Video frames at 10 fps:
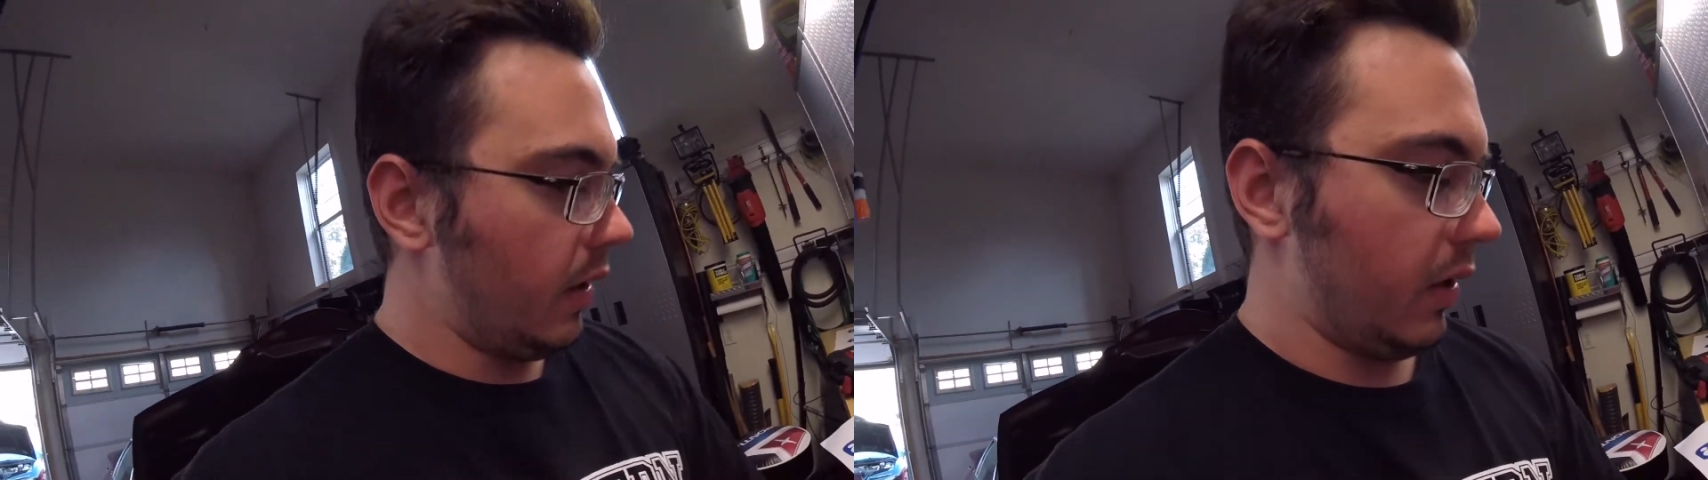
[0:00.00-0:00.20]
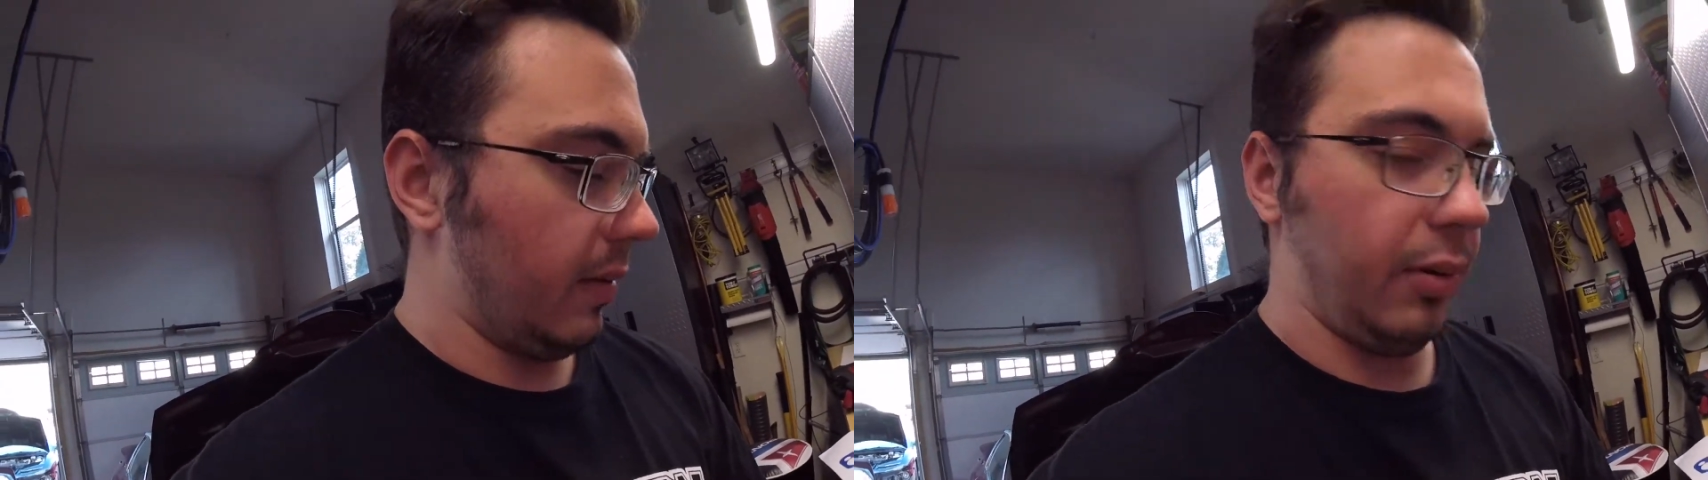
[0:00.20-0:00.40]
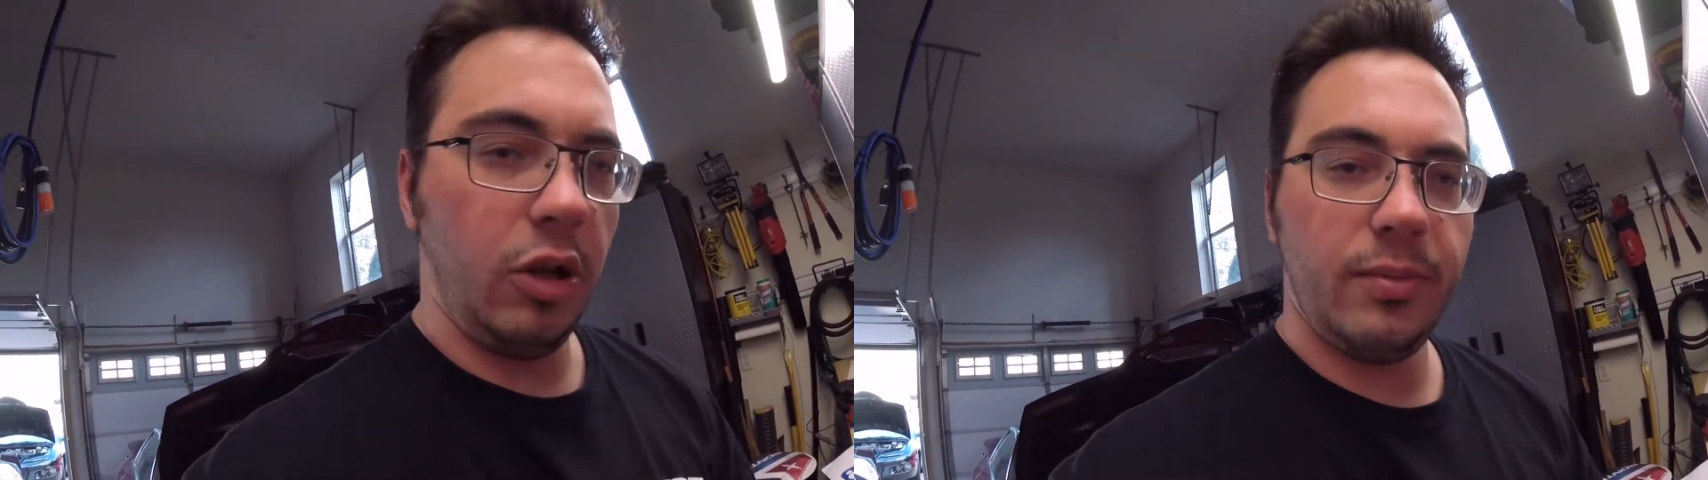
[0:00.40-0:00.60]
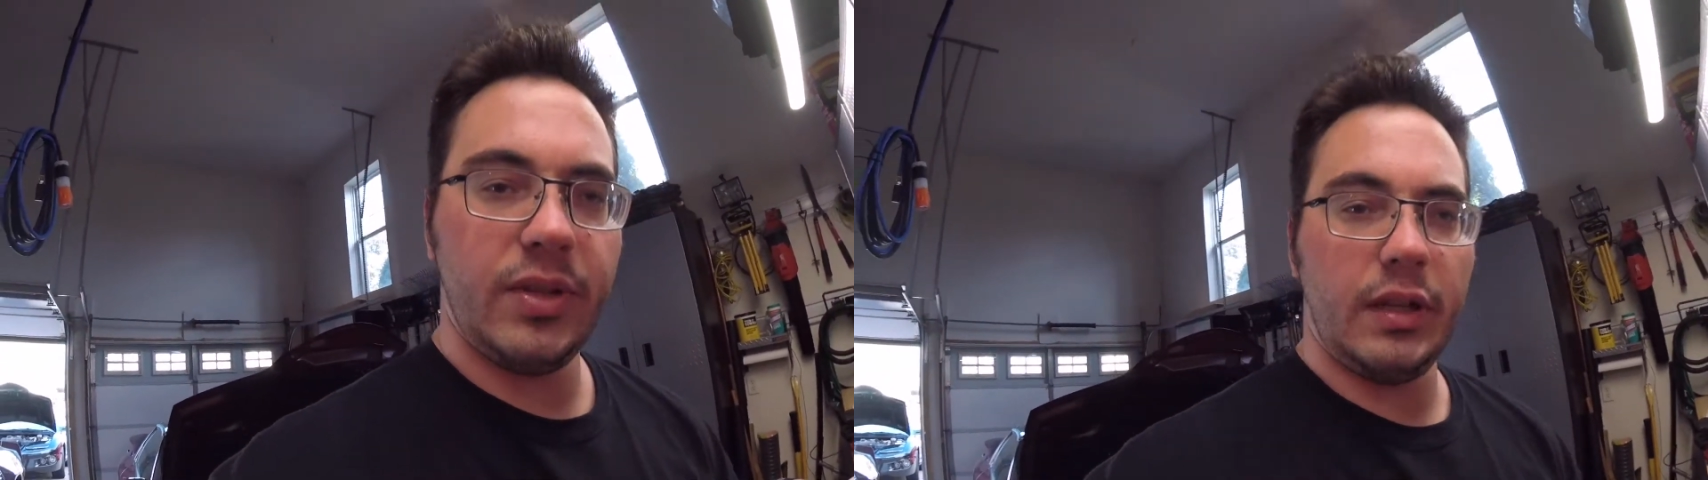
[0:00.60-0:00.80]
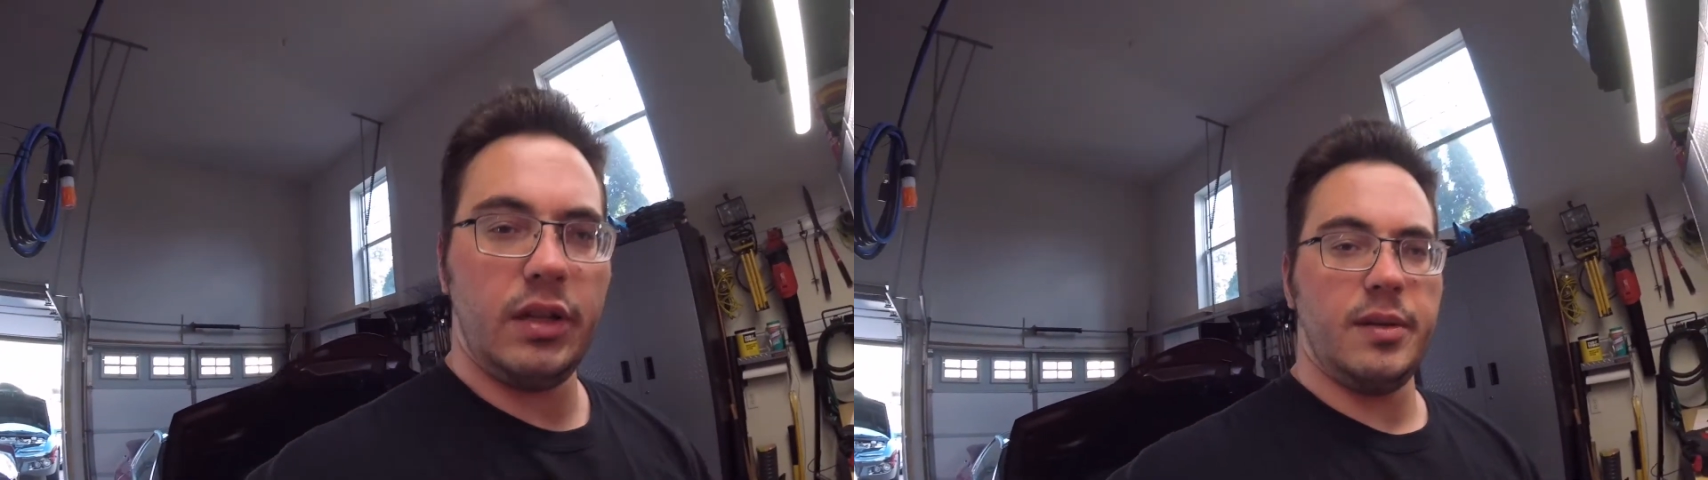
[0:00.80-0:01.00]
The bulbs
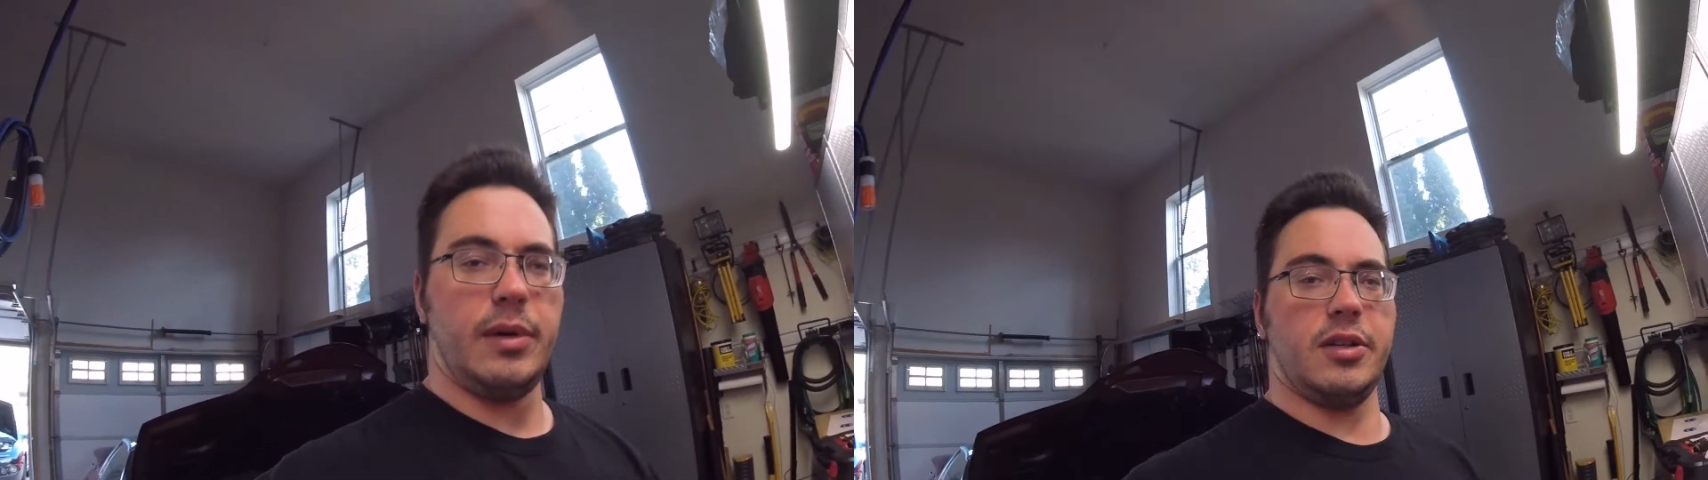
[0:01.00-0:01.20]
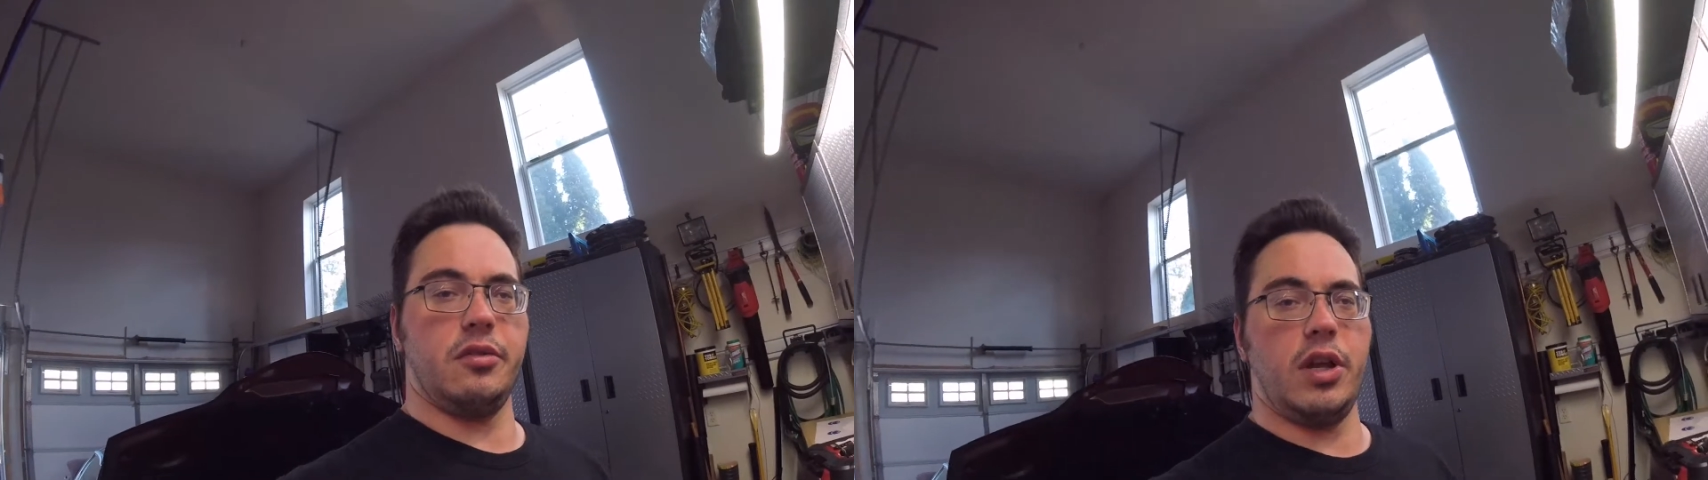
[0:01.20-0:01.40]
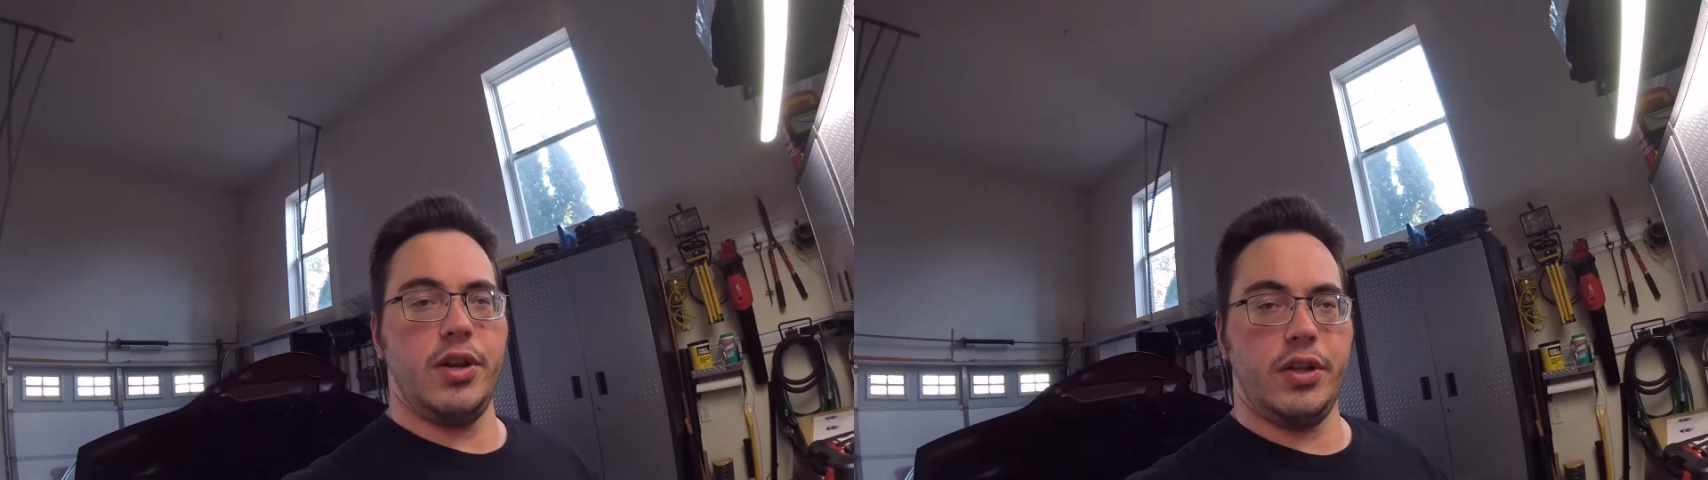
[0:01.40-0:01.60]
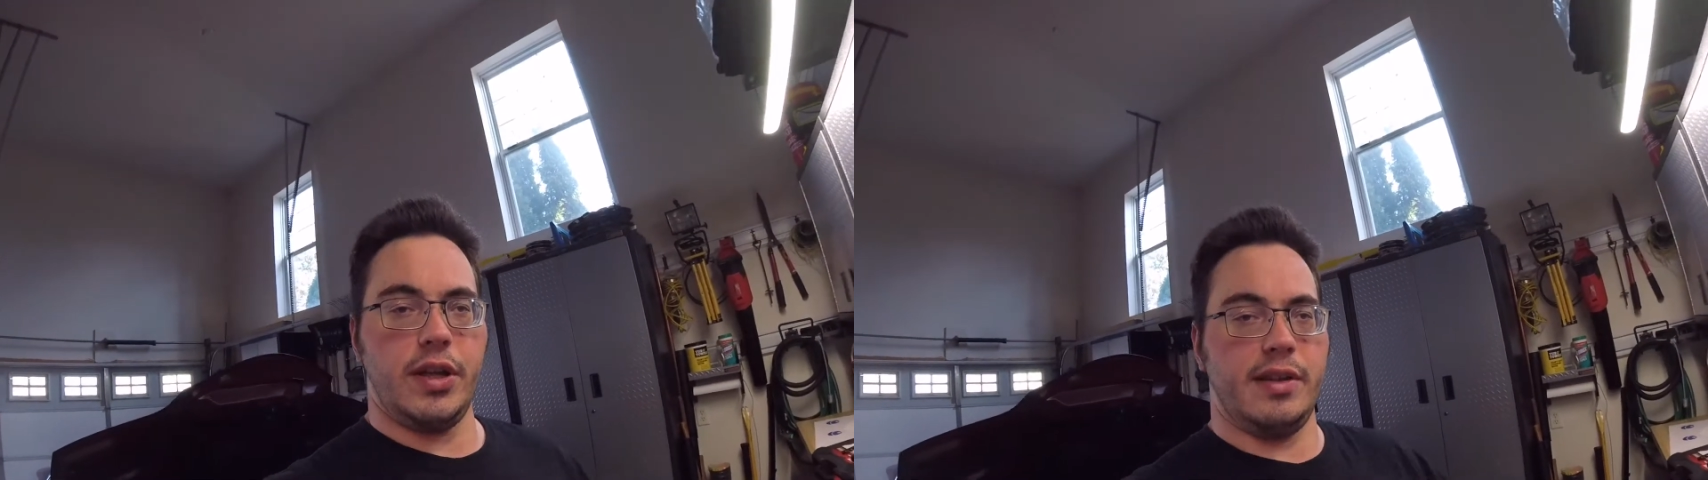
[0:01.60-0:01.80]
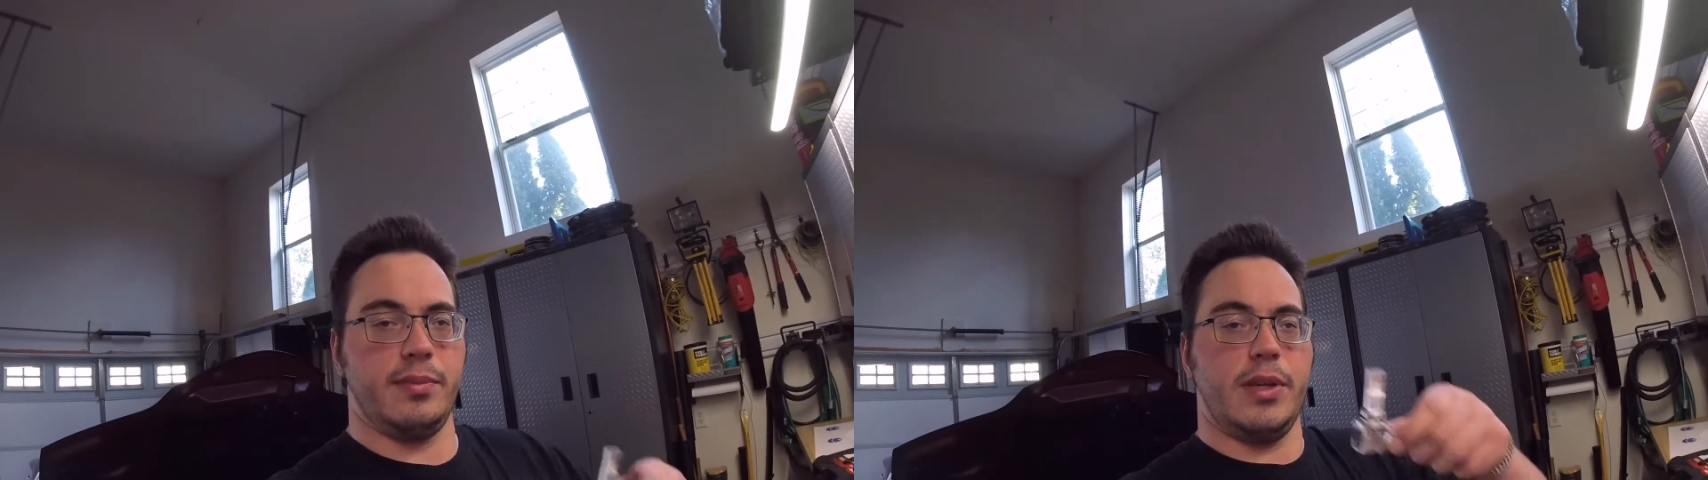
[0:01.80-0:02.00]
that late model lighting
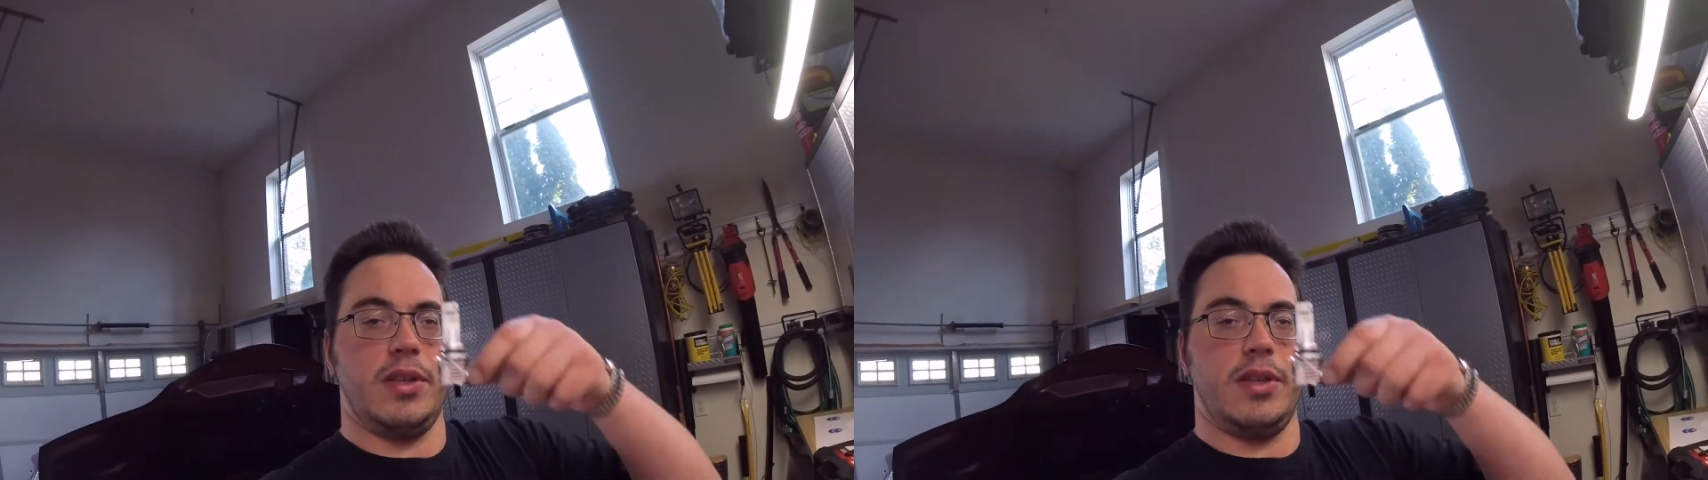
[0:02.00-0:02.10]
gave me,